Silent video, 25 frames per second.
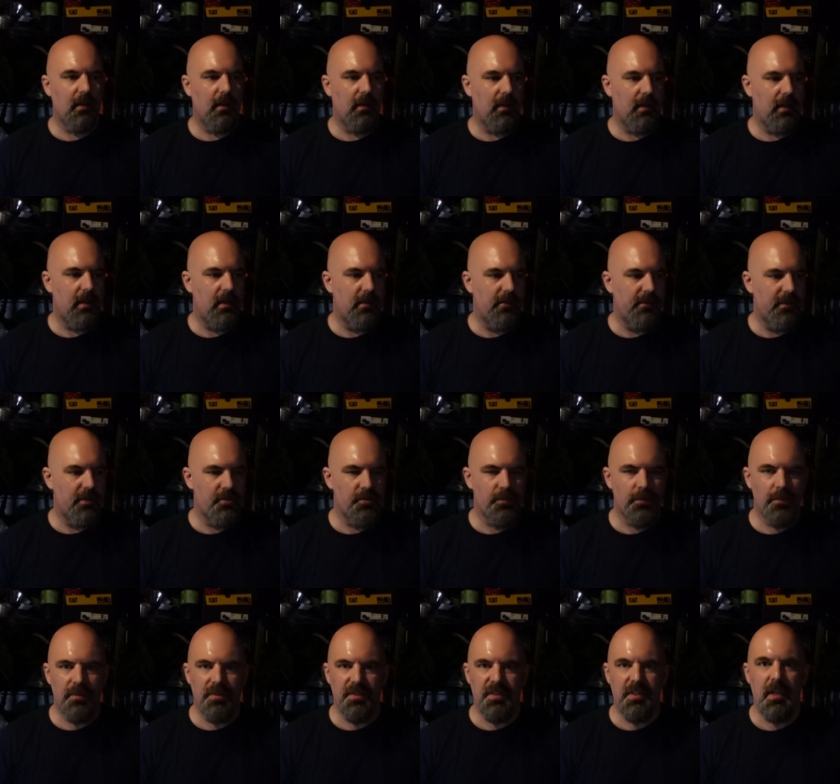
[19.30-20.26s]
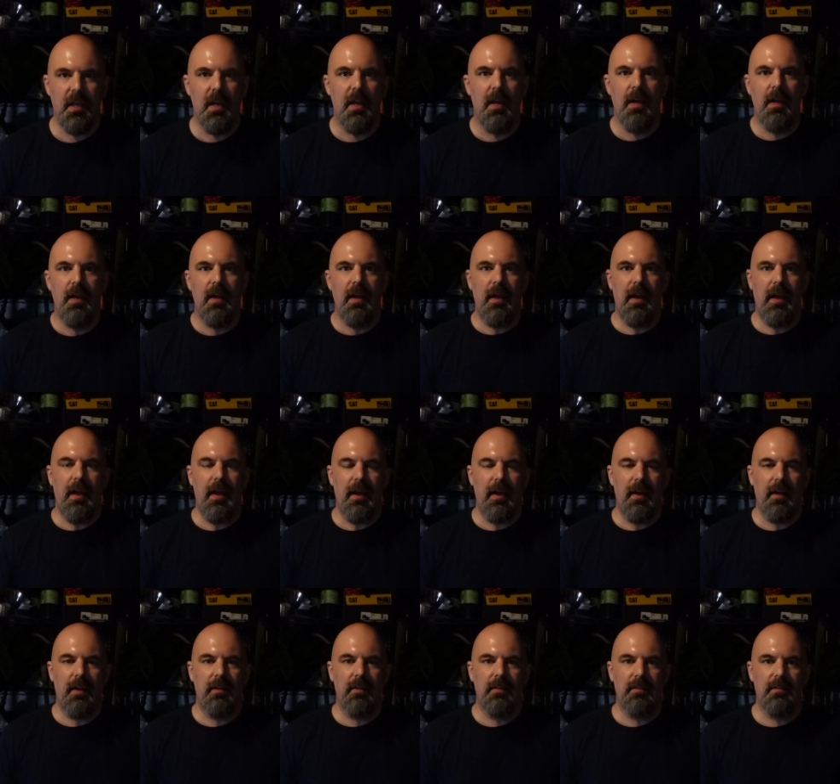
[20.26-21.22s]
individuals,
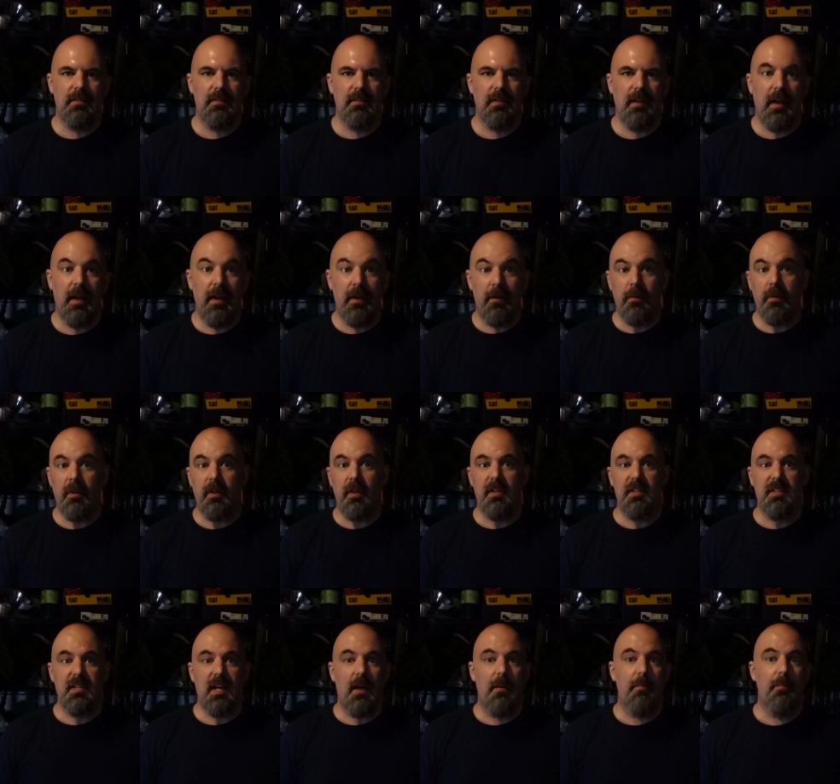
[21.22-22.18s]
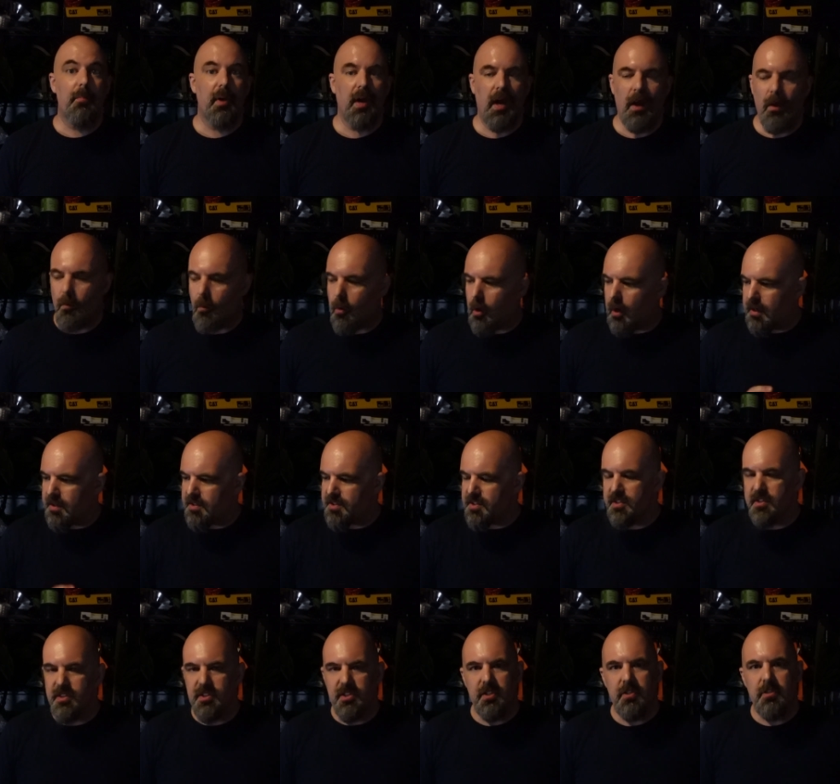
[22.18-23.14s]
and I had a really good time. But I wanted to
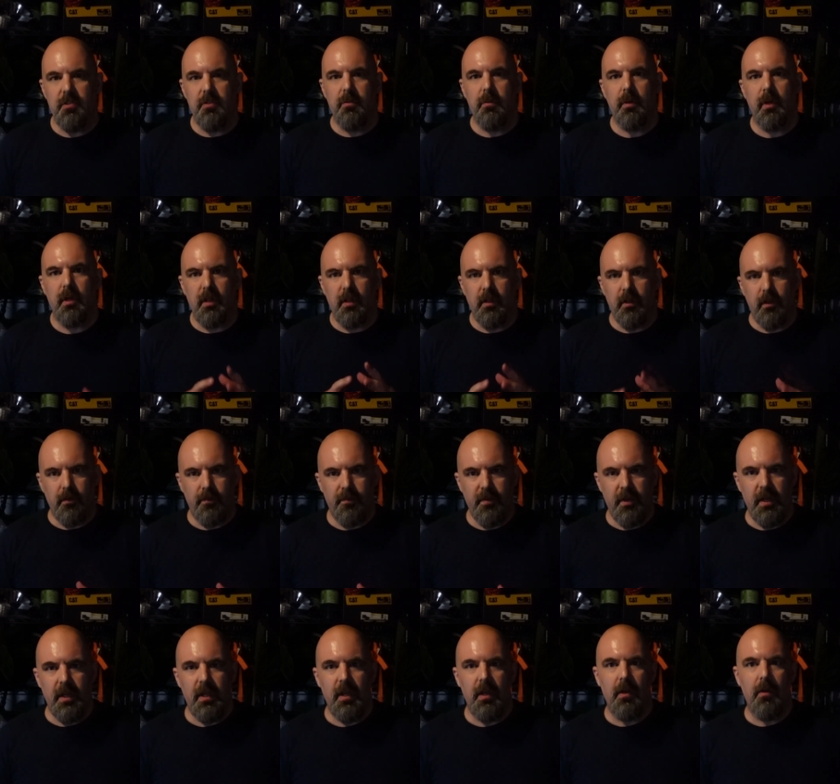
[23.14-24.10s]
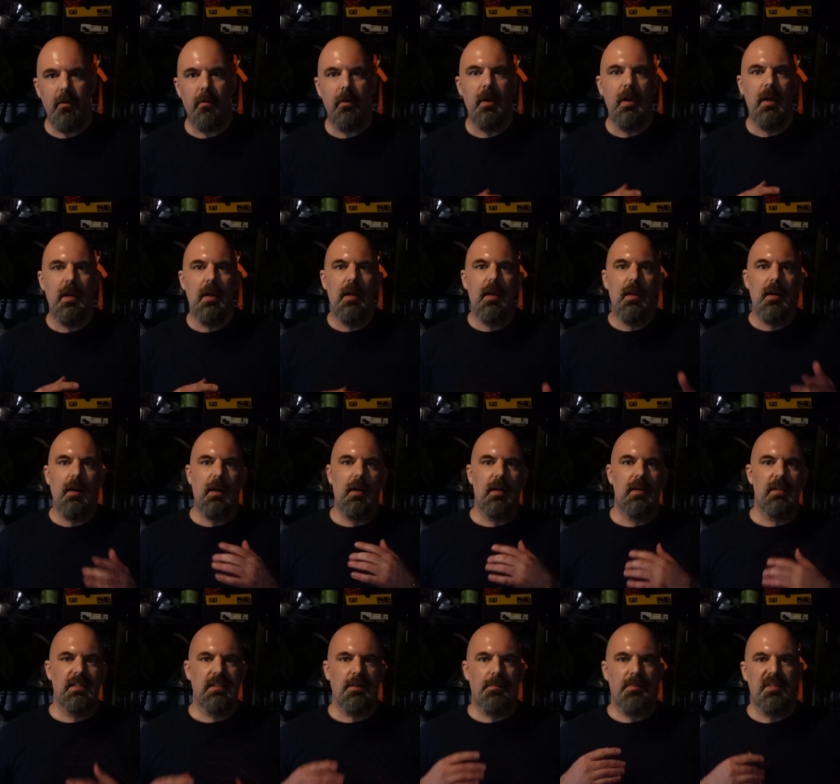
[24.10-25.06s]
do a little video
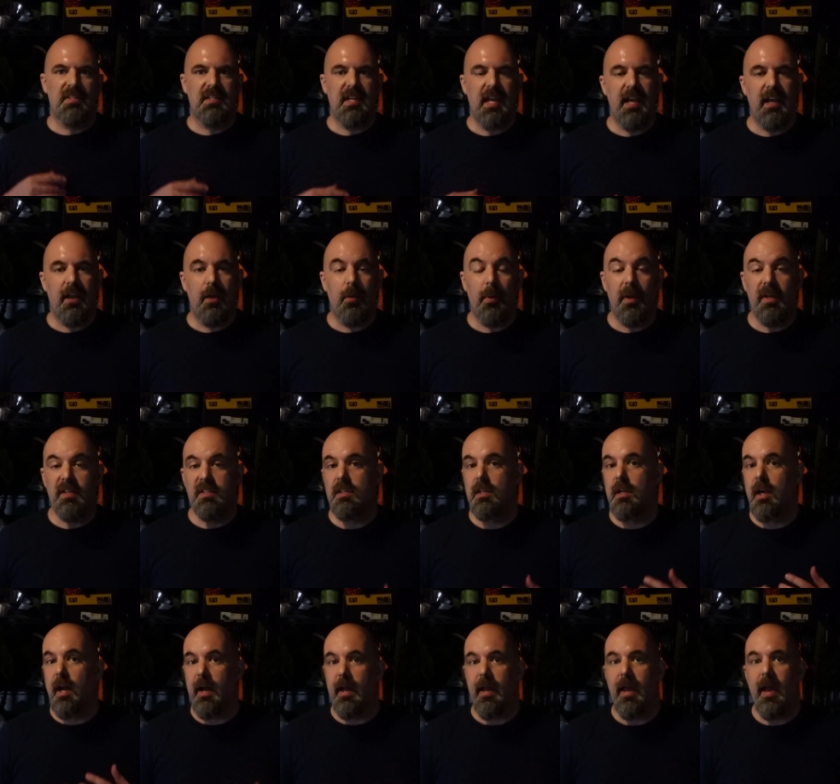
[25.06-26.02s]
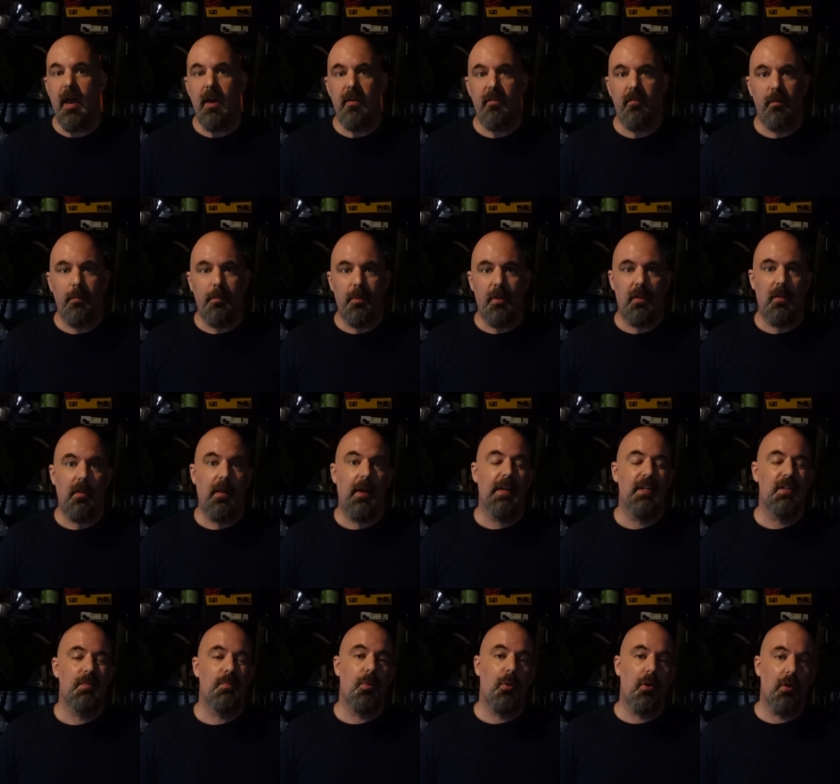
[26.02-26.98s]
on some of the takeaways that I had from the
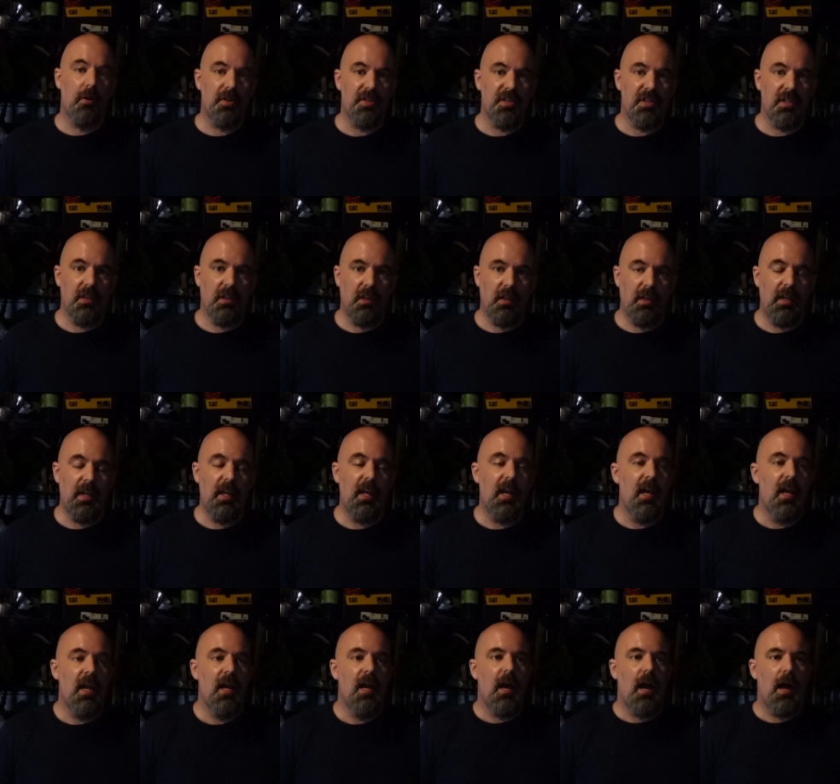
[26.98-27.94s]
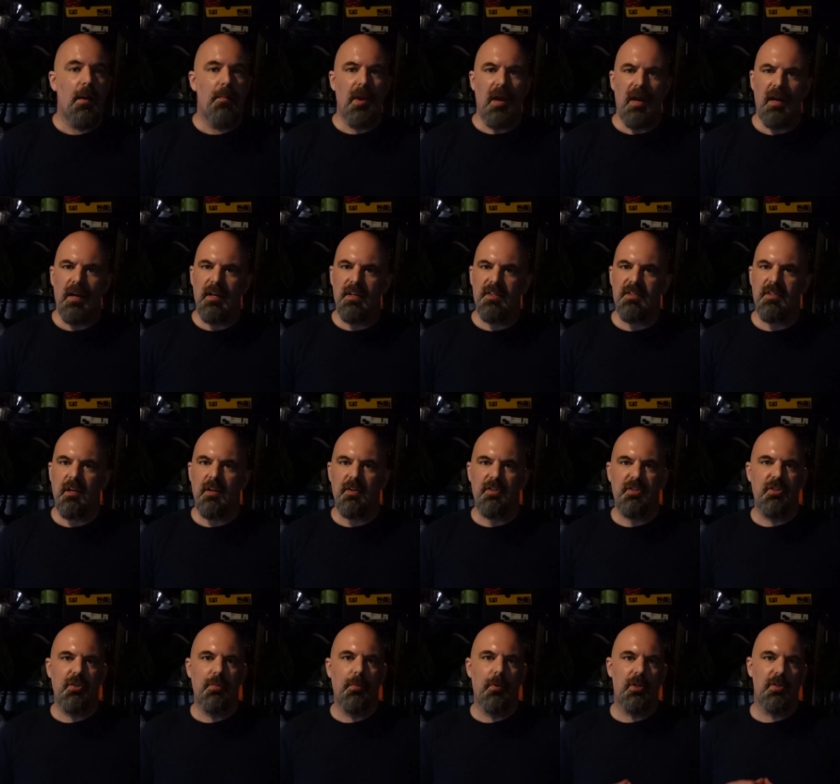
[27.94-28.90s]
class personally. I'm not going to talk
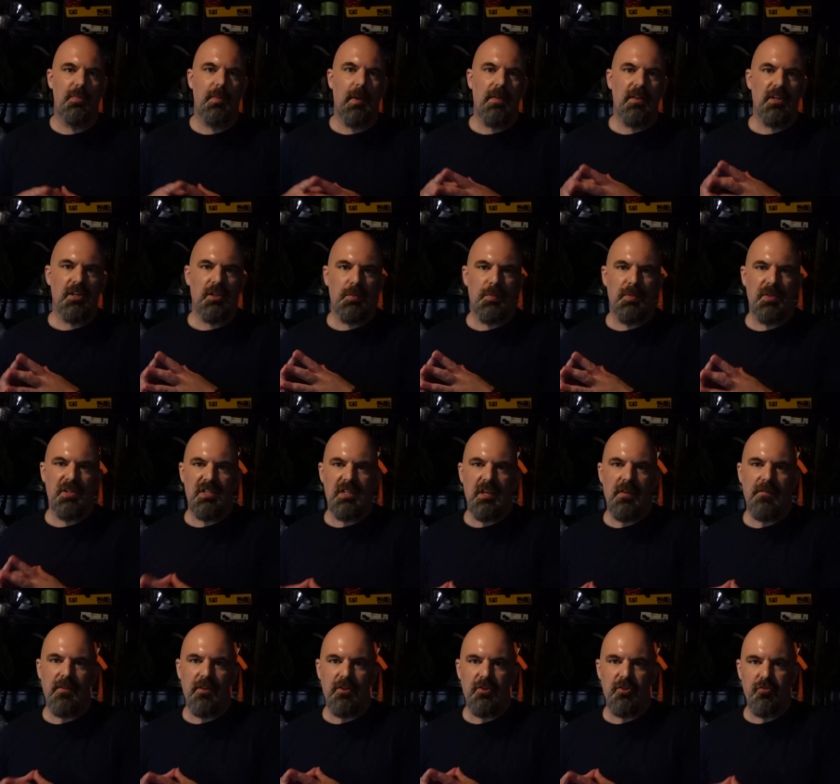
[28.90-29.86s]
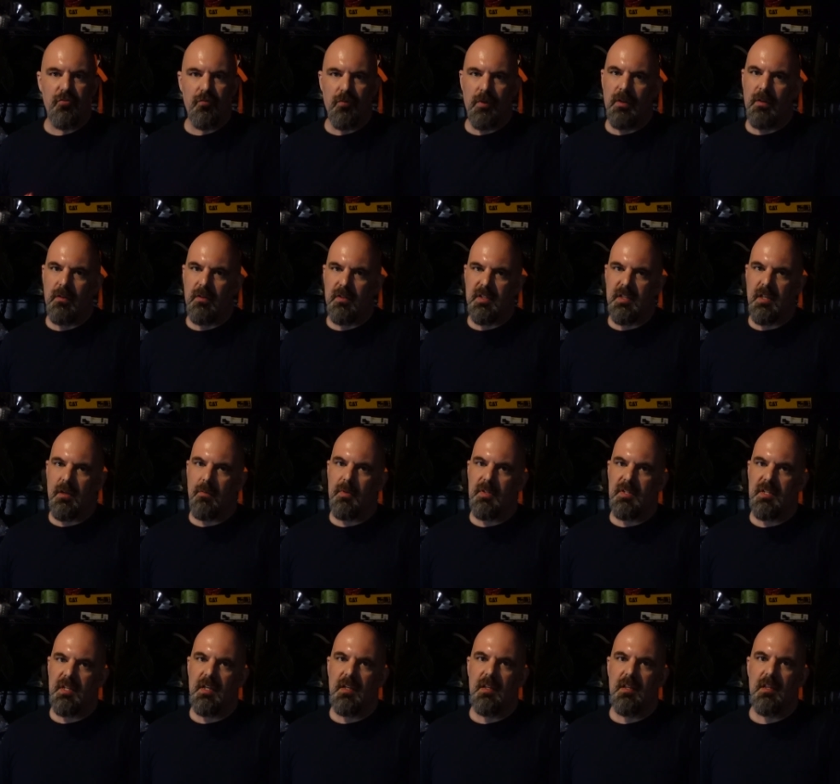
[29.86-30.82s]
too much about the specific drills that we
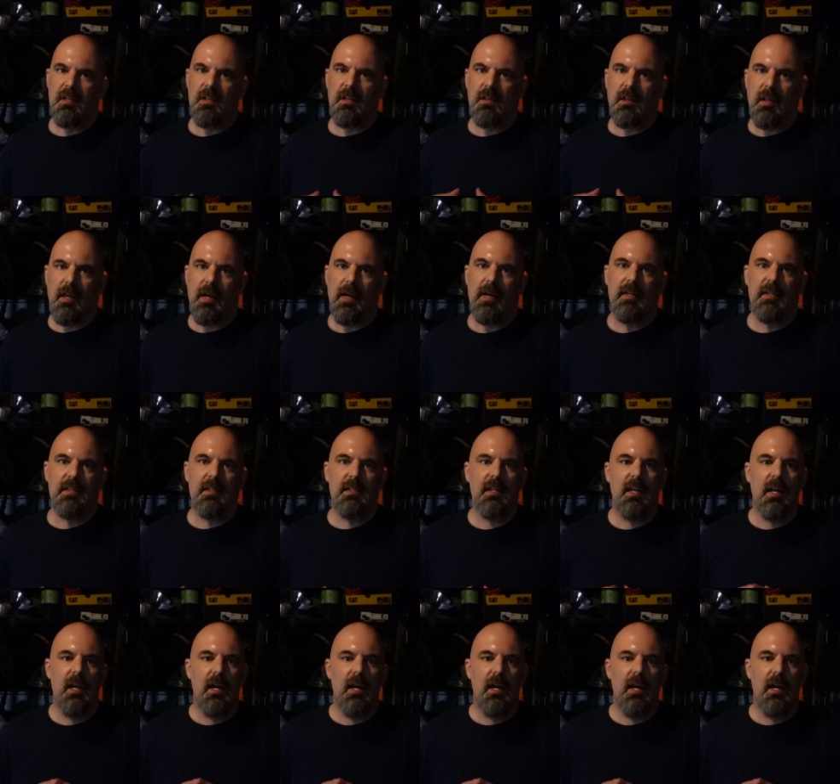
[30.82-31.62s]
did in the class